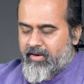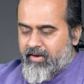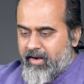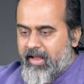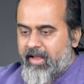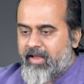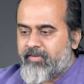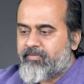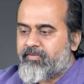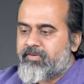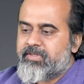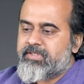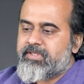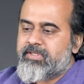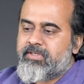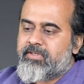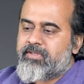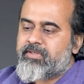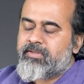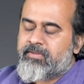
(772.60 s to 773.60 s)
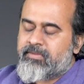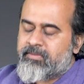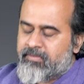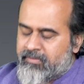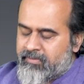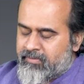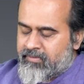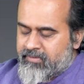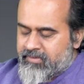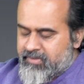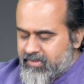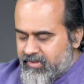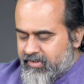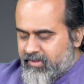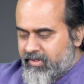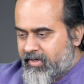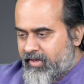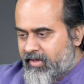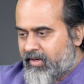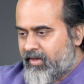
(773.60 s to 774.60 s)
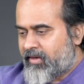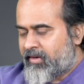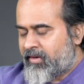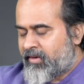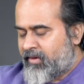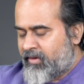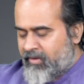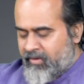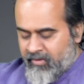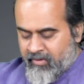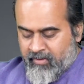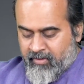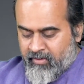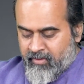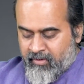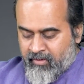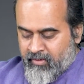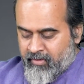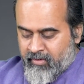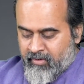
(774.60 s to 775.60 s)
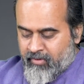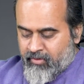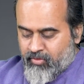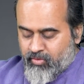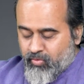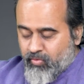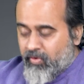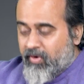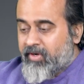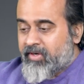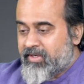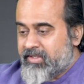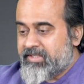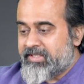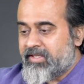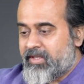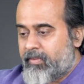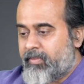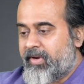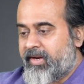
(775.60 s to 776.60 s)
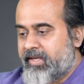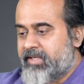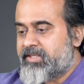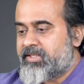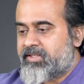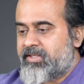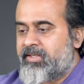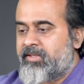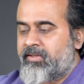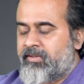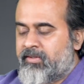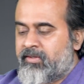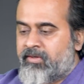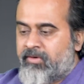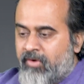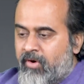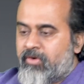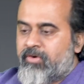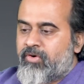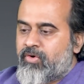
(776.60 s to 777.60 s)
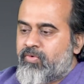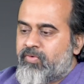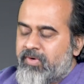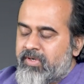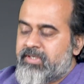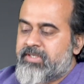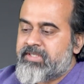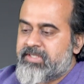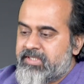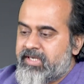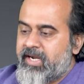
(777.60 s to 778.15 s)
Life is a journey towards liberation, not towards